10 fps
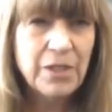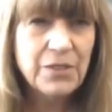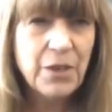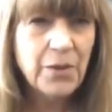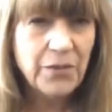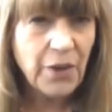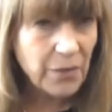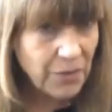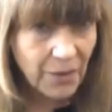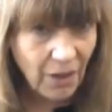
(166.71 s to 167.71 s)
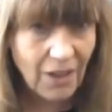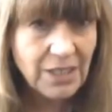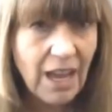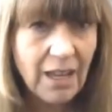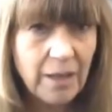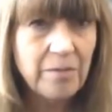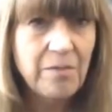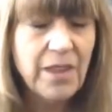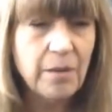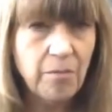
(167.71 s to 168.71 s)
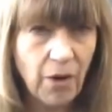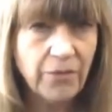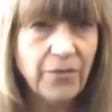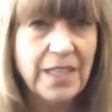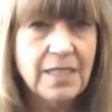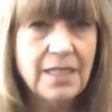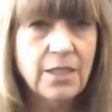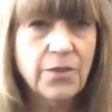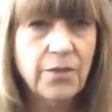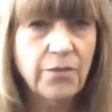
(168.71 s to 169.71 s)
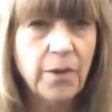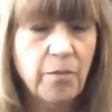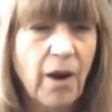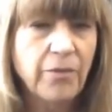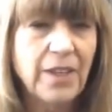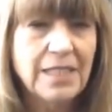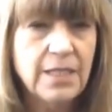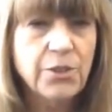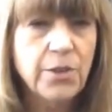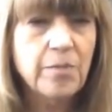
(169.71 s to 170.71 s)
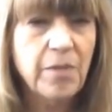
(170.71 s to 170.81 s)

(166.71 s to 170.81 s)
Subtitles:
So we've known for a long time that Marfan syndrome,